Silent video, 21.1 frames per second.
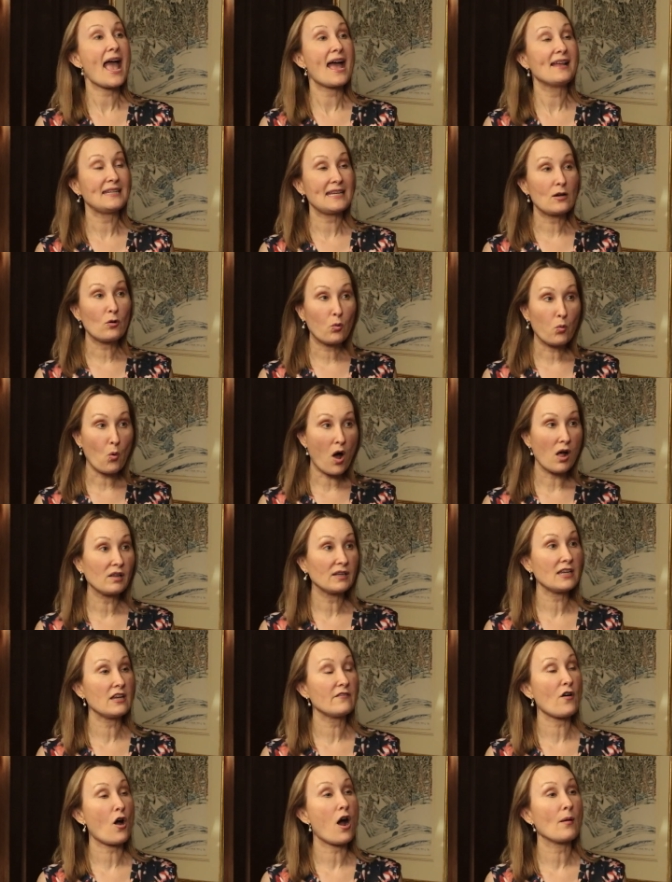and
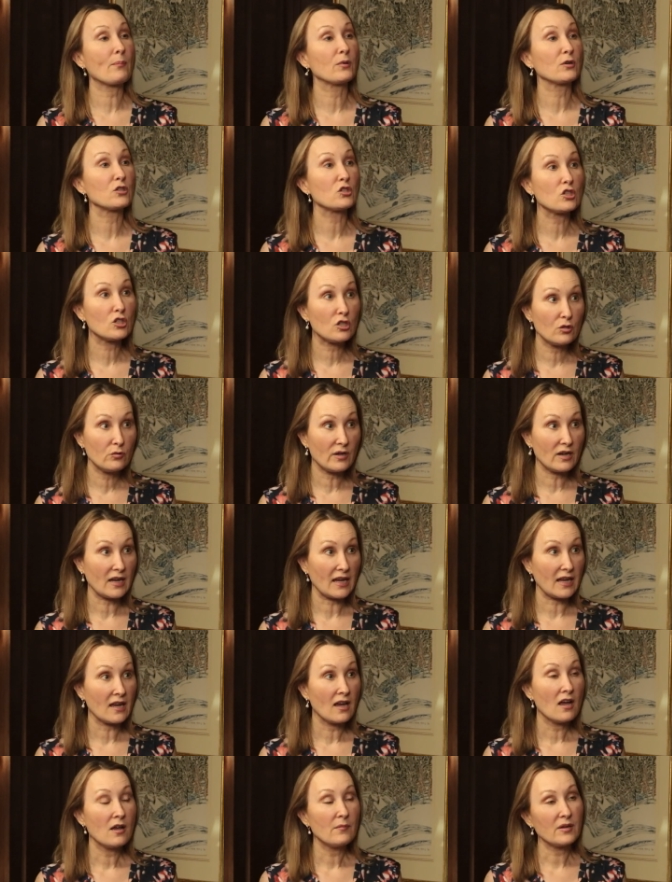equality of opportunity.
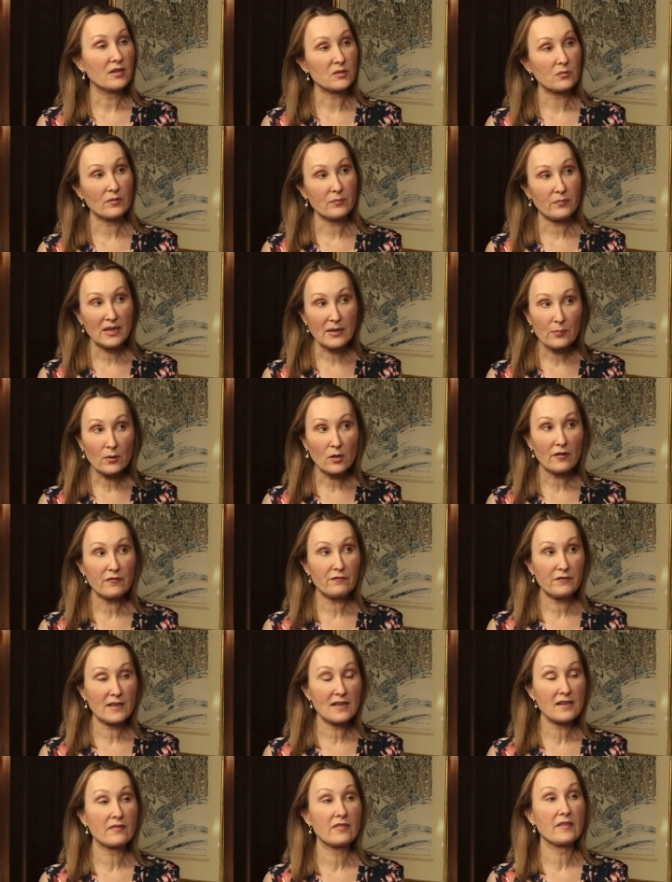Because when people
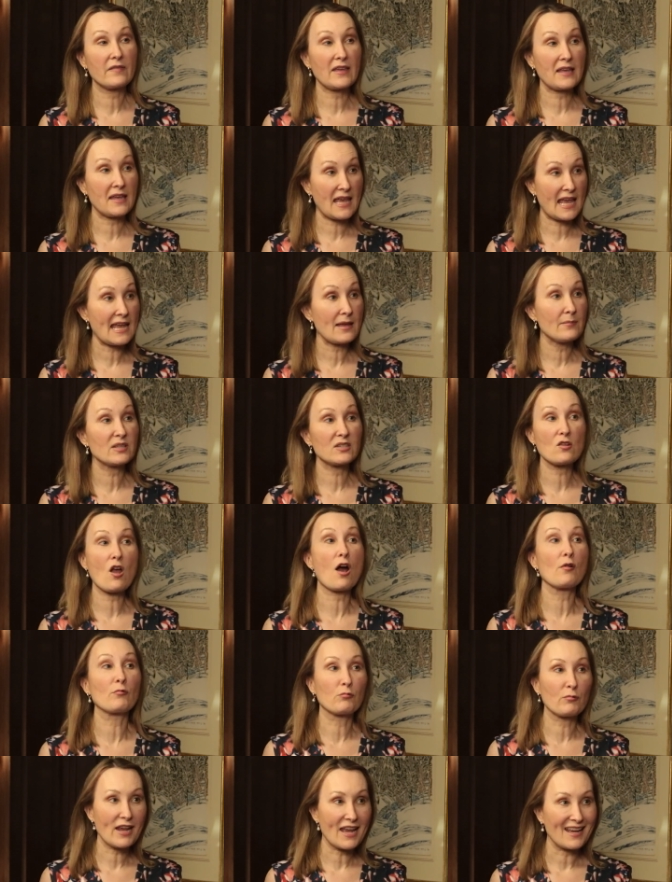think that the game is
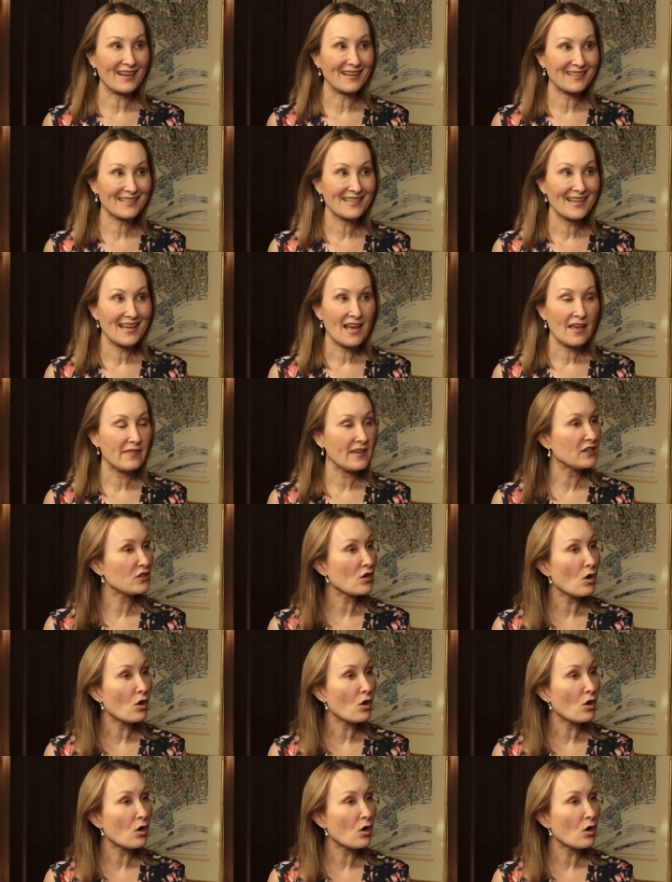not rigged, they